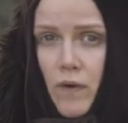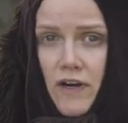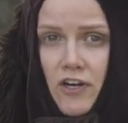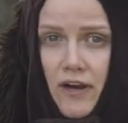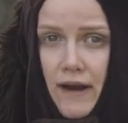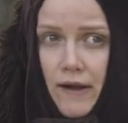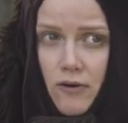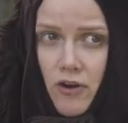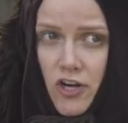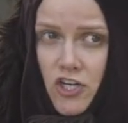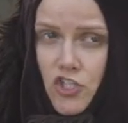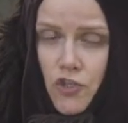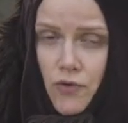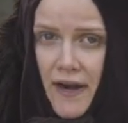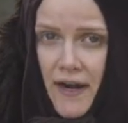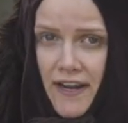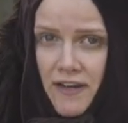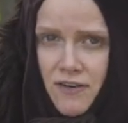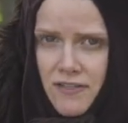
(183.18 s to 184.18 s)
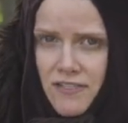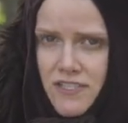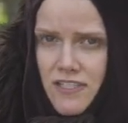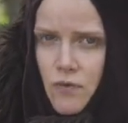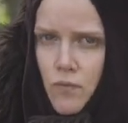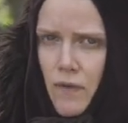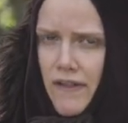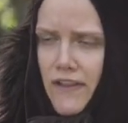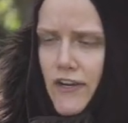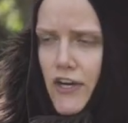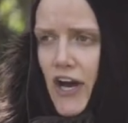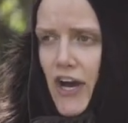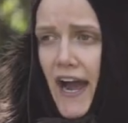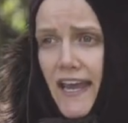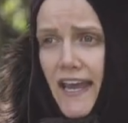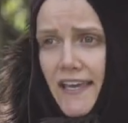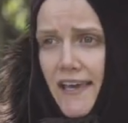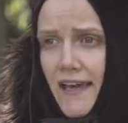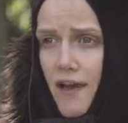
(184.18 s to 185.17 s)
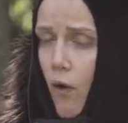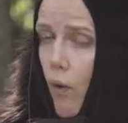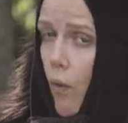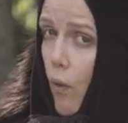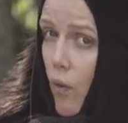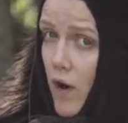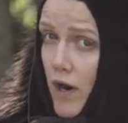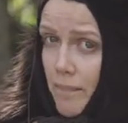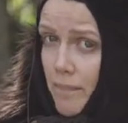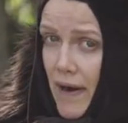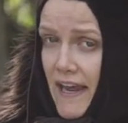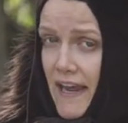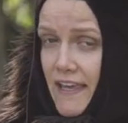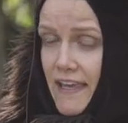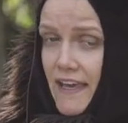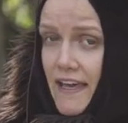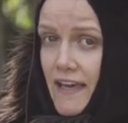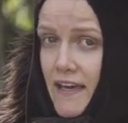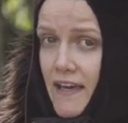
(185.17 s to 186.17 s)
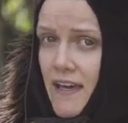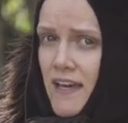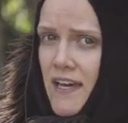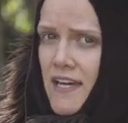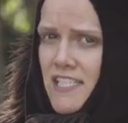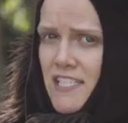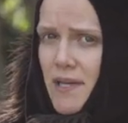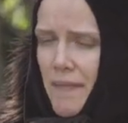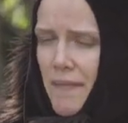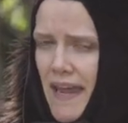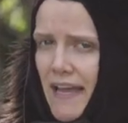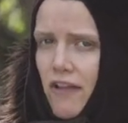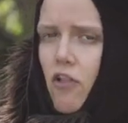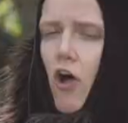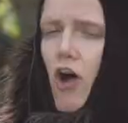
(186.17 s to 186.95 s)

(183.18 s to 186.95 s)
when you're out on trails, whether you're hiking or biking, to make